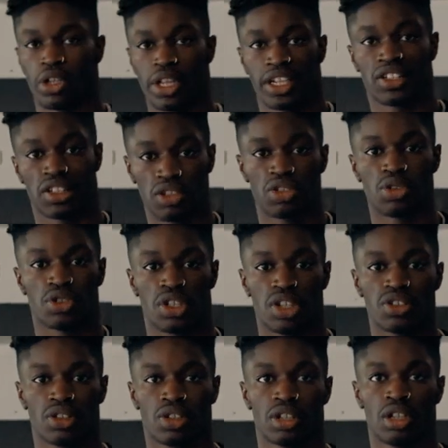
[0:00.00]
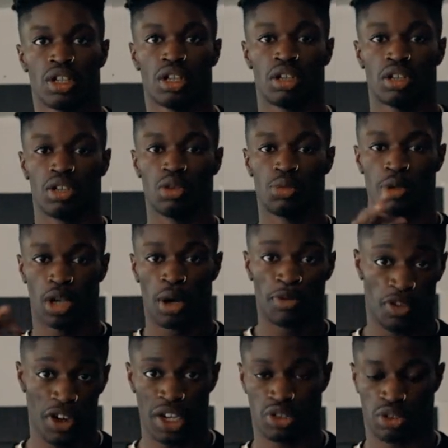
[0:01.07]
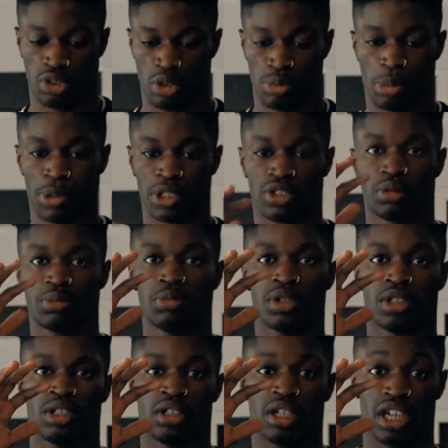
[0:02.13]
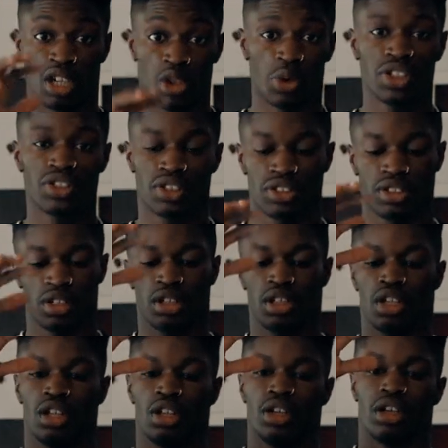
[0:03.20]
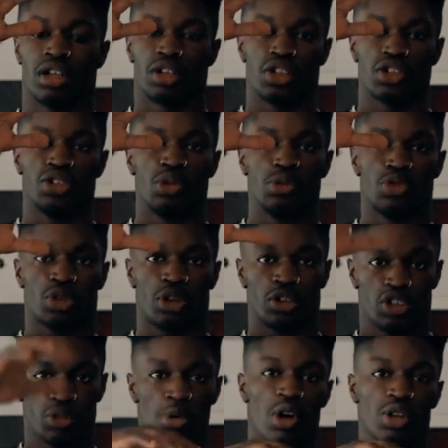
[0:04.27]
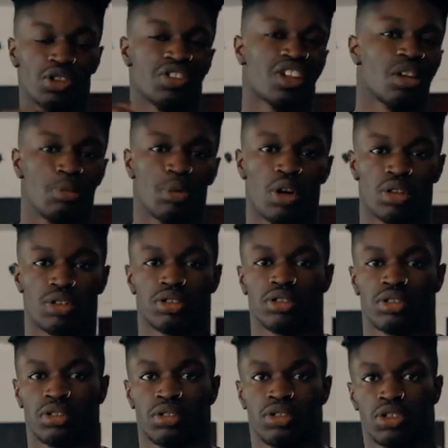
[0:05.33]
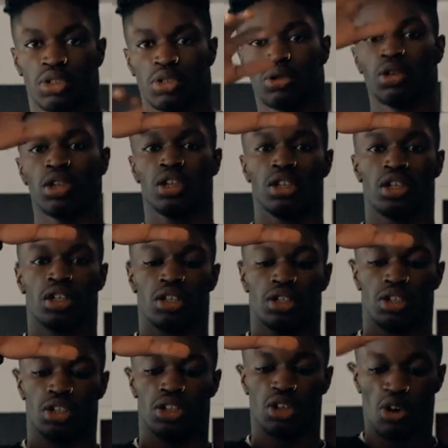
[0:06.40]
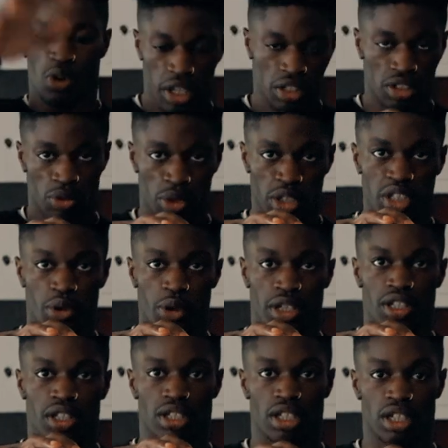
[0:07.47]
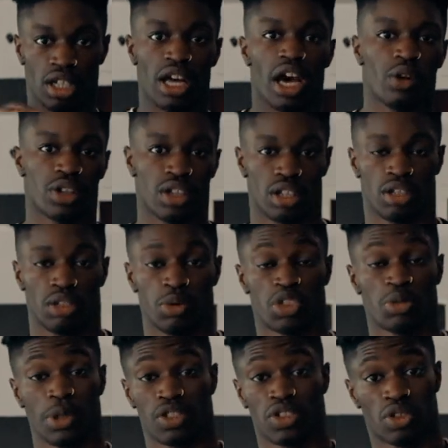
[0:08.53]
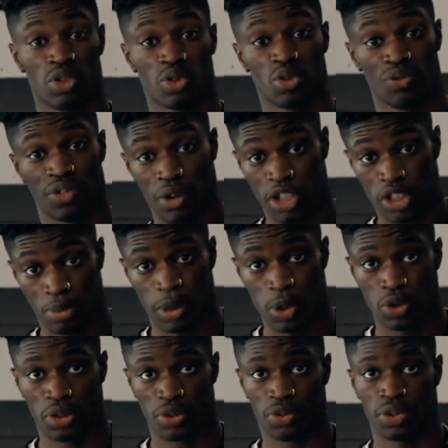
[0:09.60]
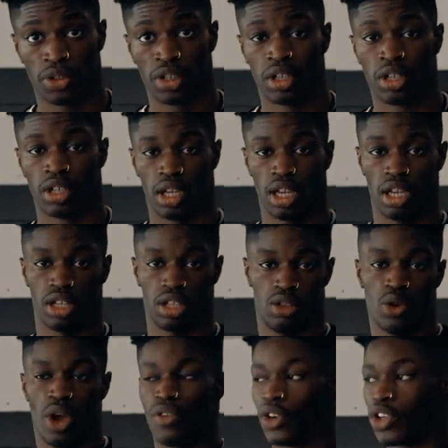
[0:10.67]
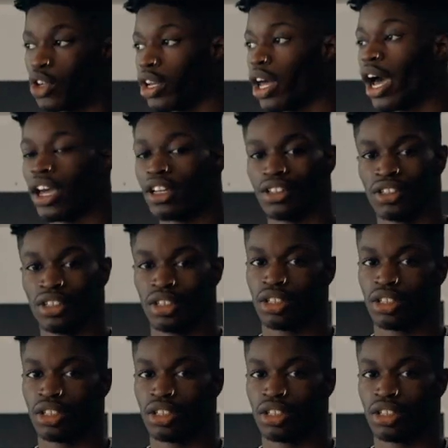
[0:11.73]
your legs into your chest, you become faster. Your momentum increase because you turn small. It's like a ball. So you go in really quick and then out again, which makes it also very explosive. And you have a good height.